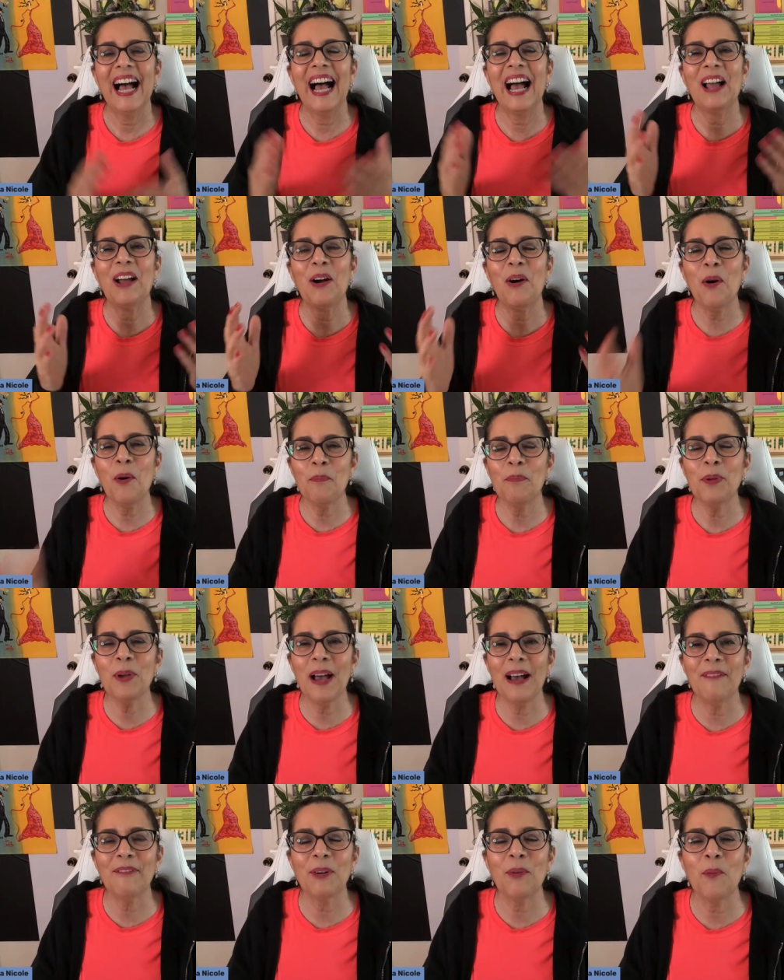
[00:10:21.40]
I hope you
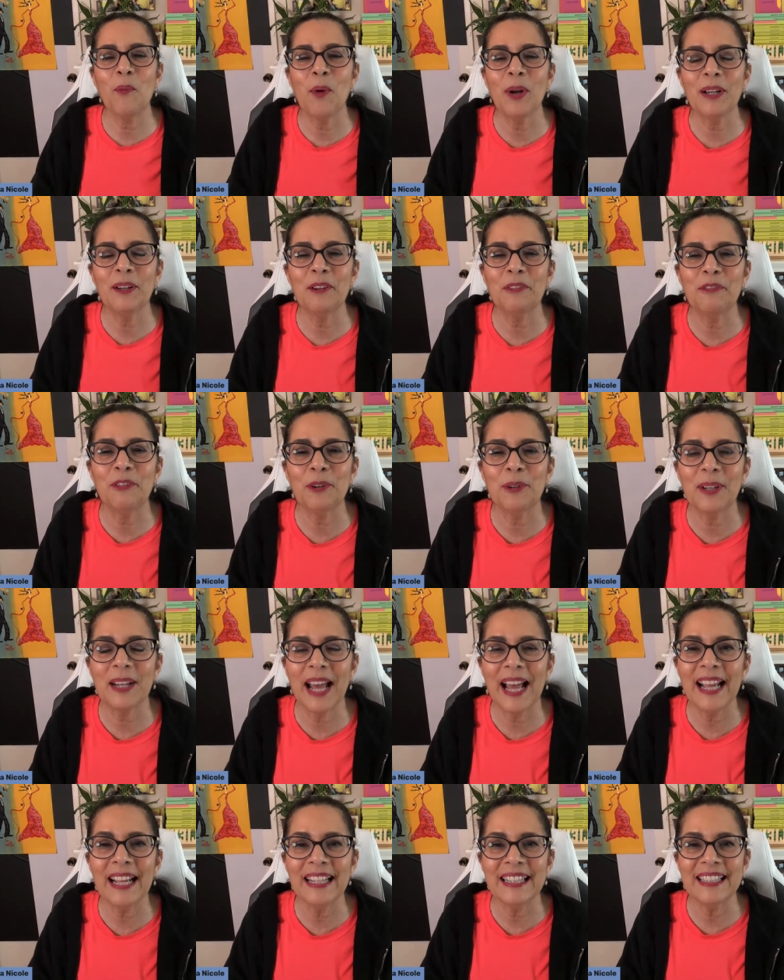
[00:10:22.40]
have a wonderful
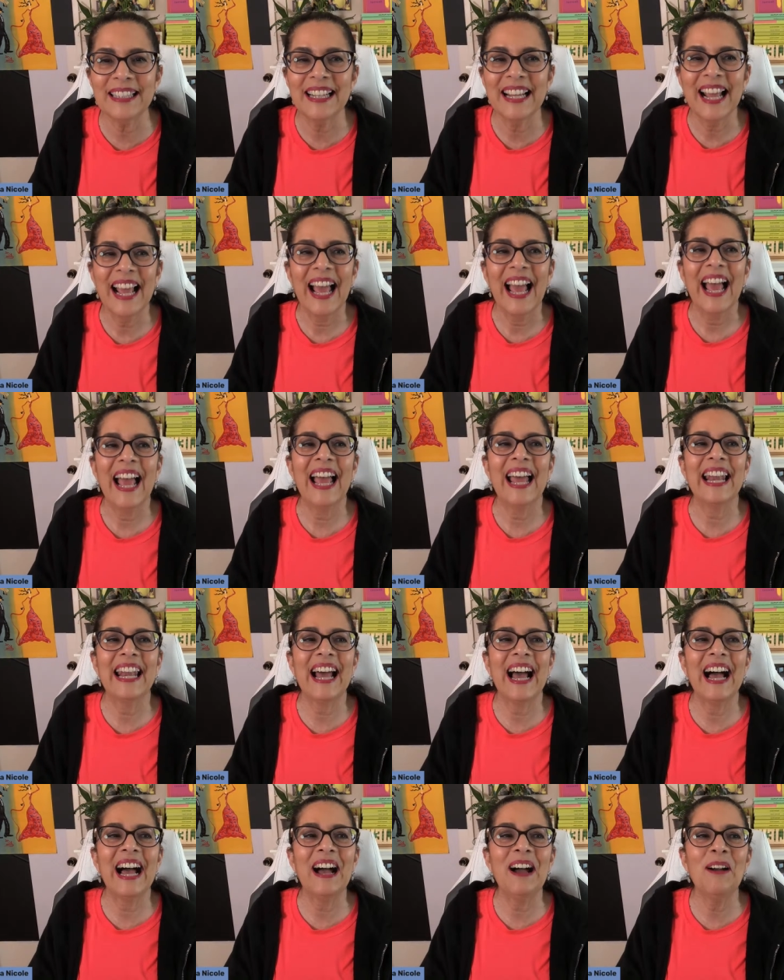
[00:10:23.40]
night, and
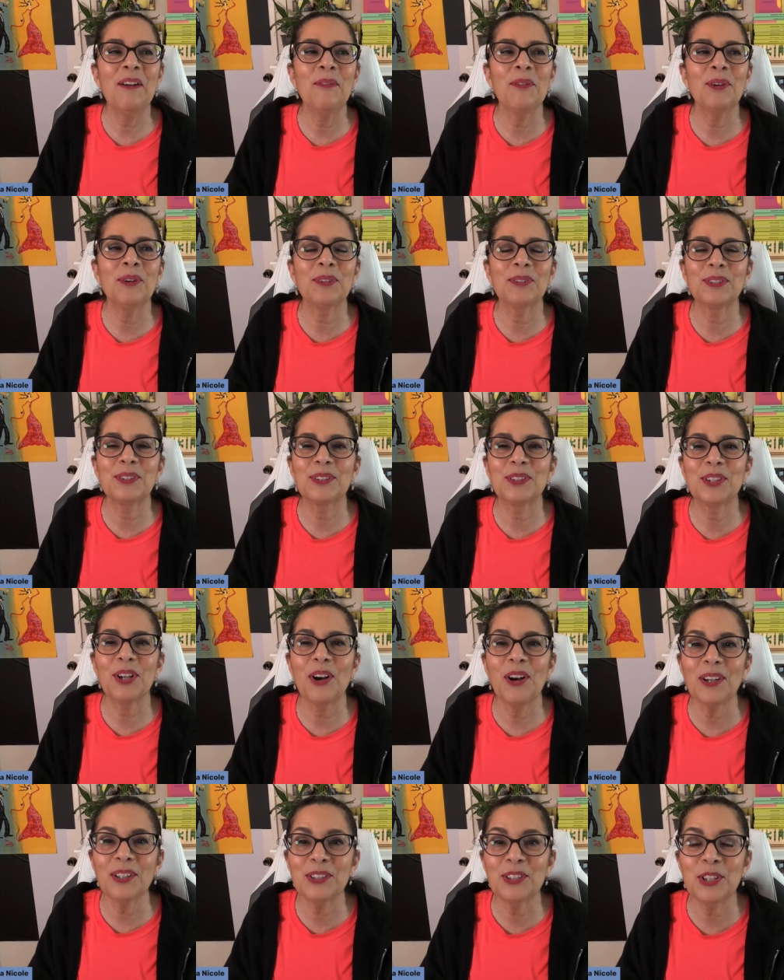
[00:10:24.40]
I will
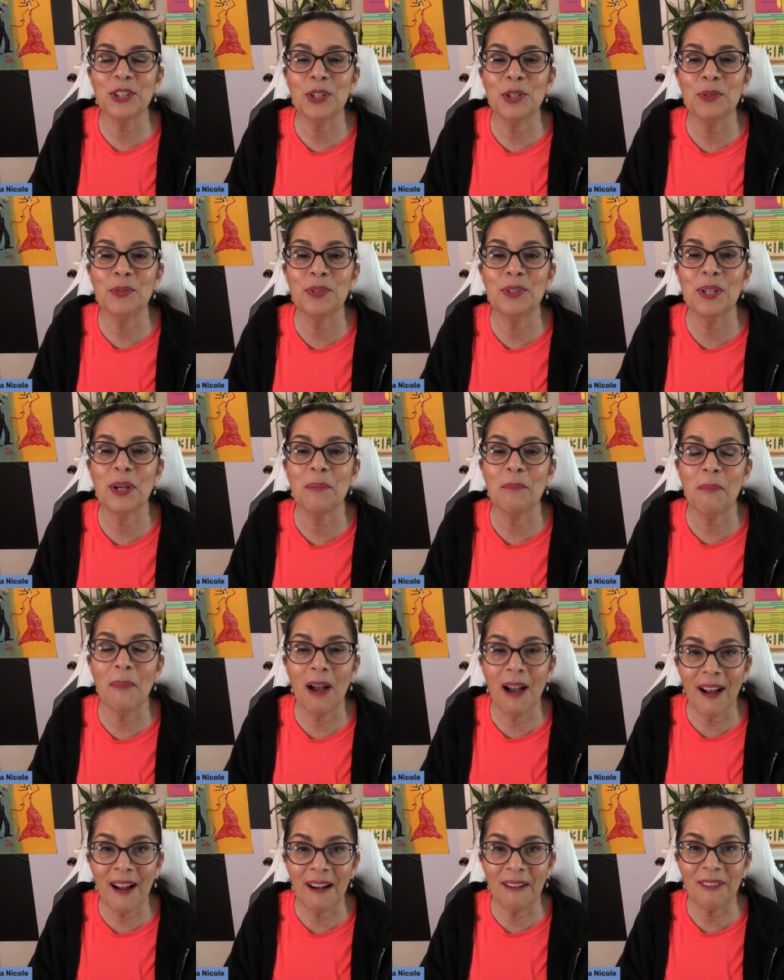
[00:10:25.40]
talk to you
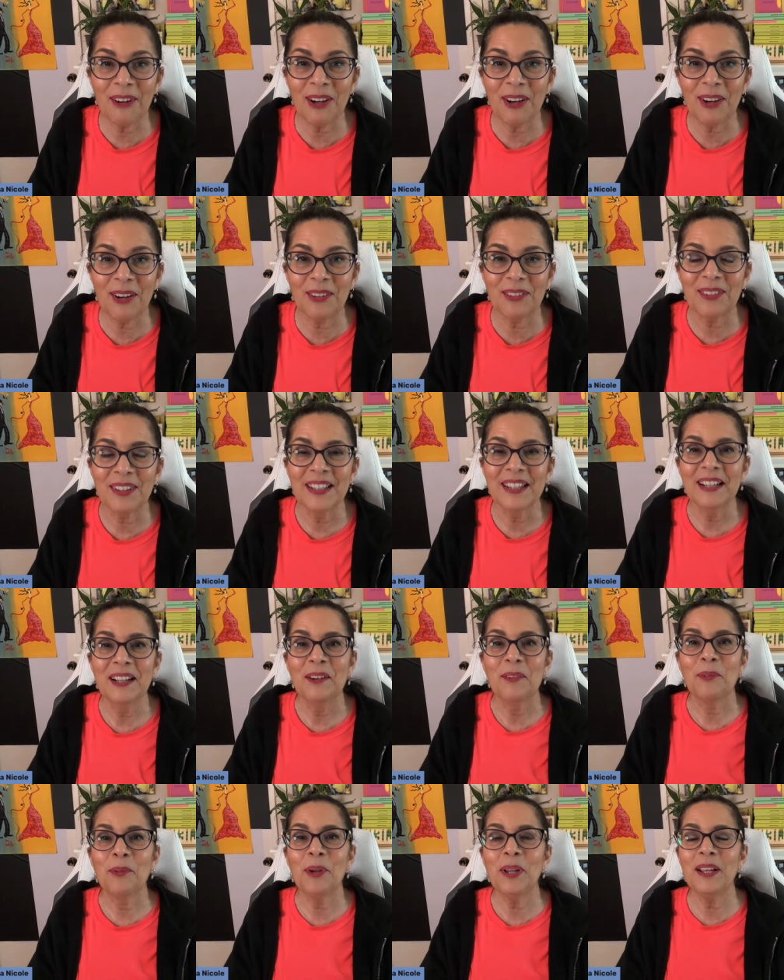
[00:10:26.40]
tomorrow.
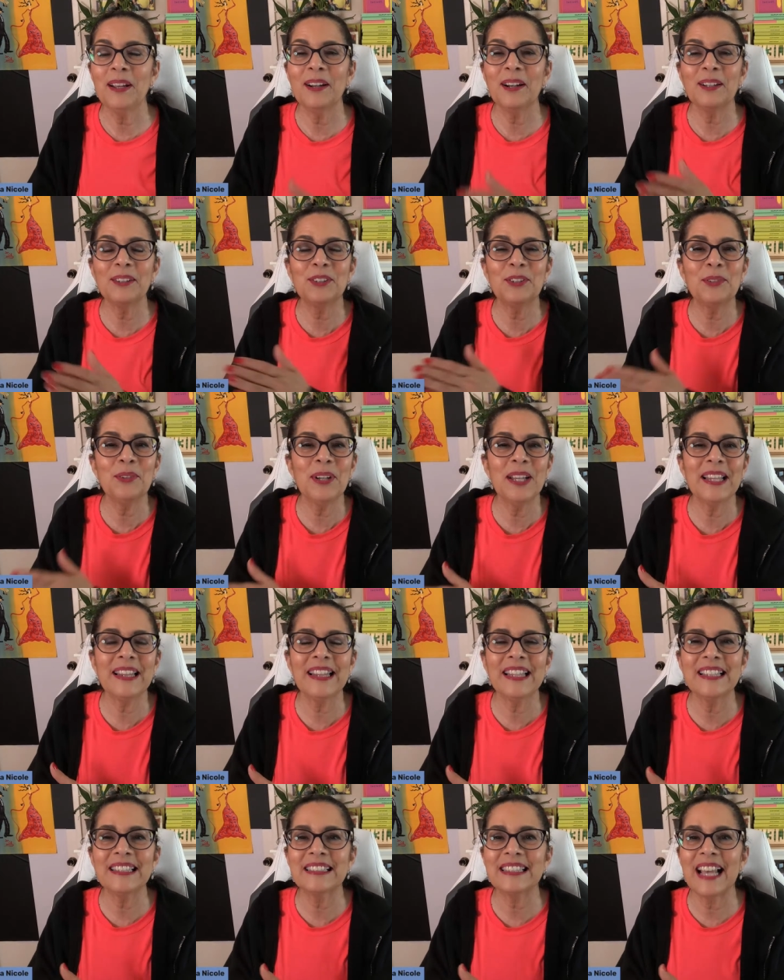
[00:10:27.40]
We are
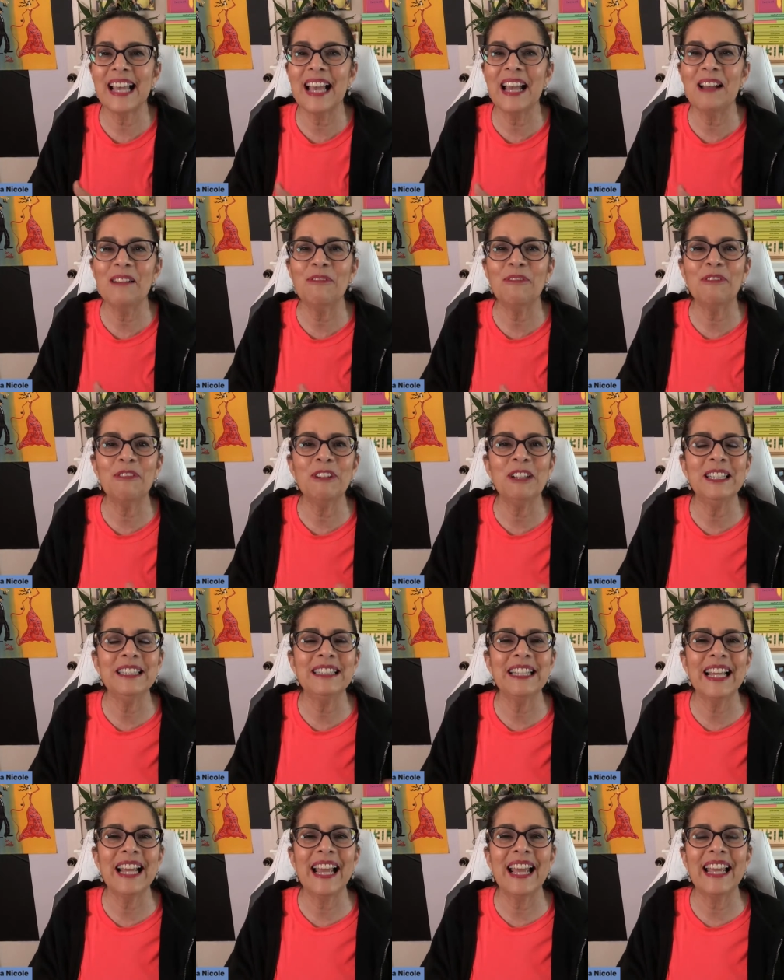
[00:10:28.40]
doing this every
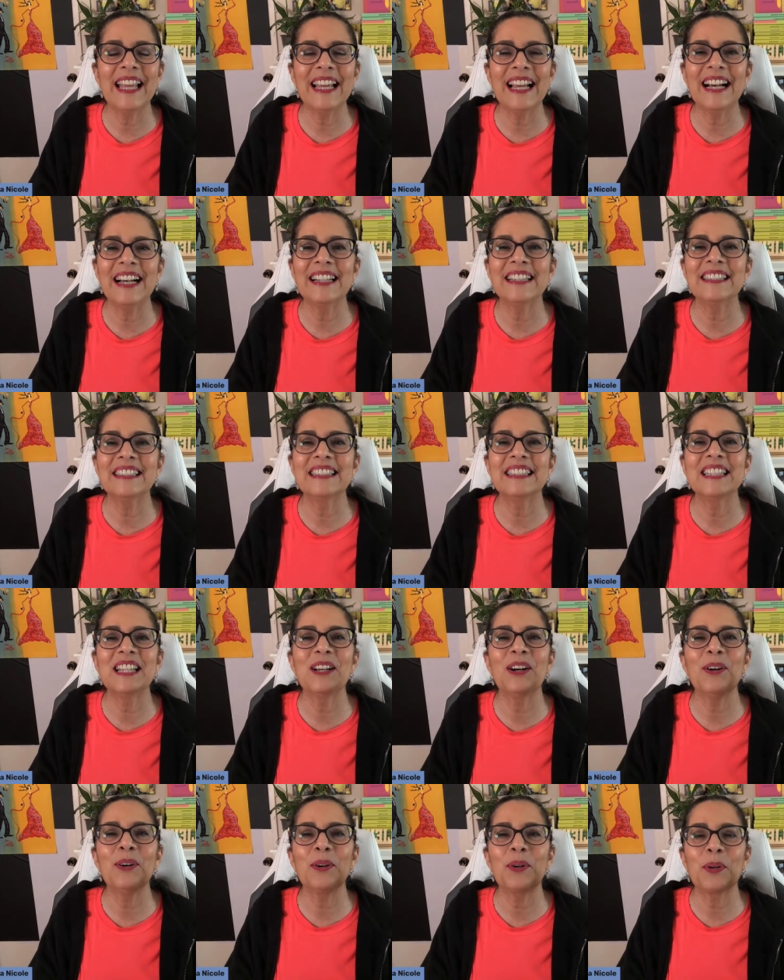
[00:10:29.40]
day
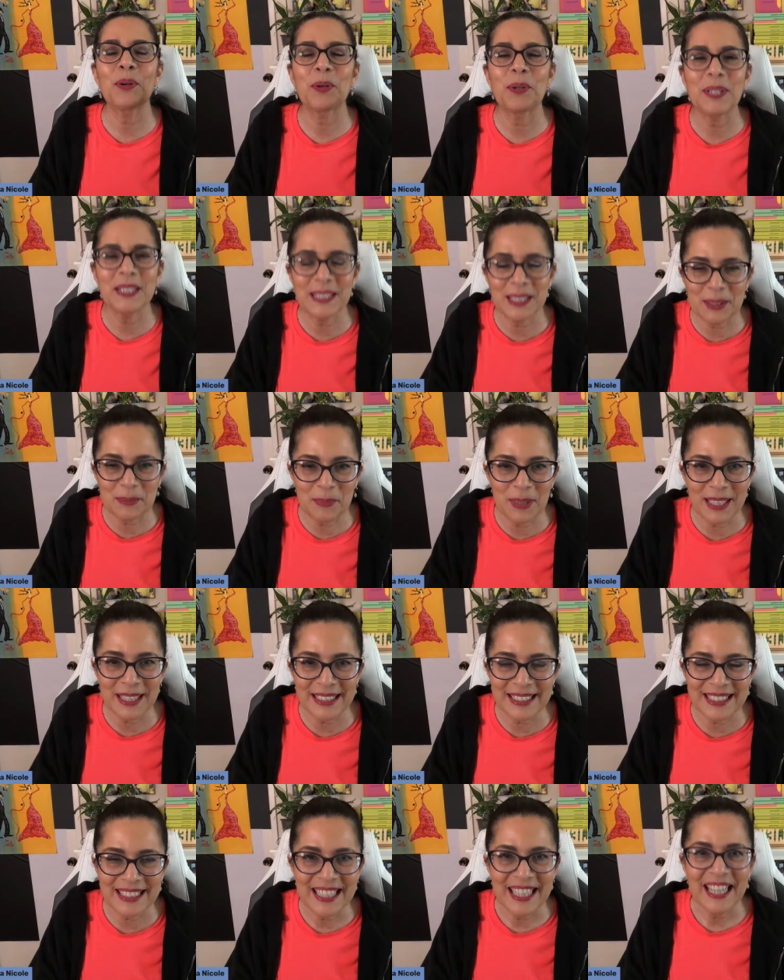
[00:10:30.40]
until
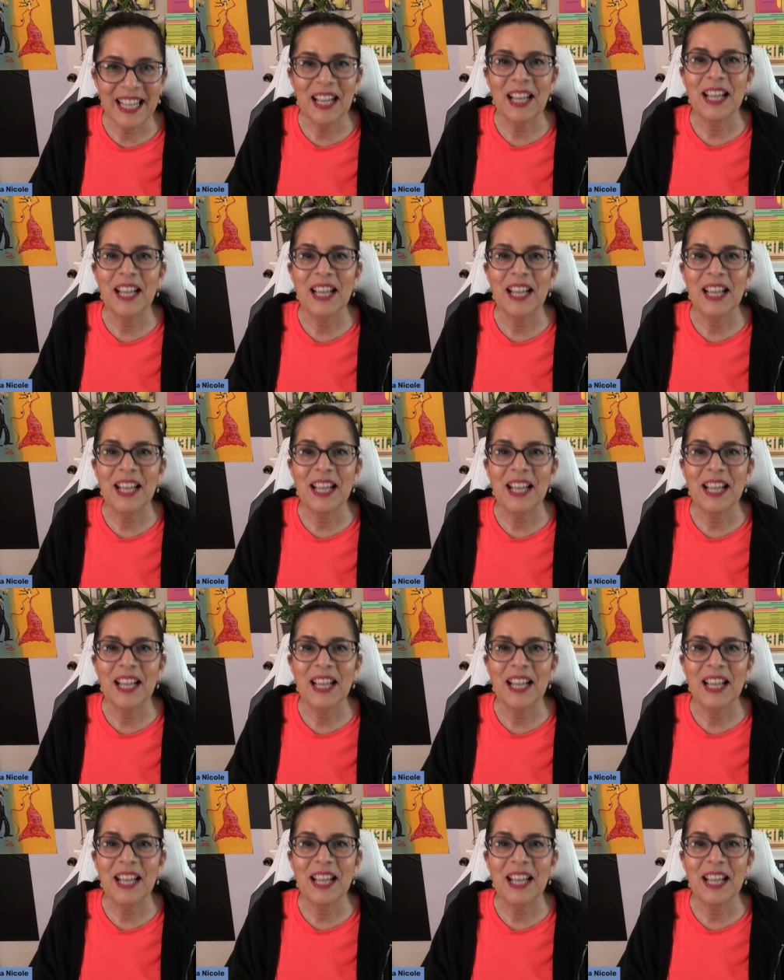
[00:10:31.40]
Christmas.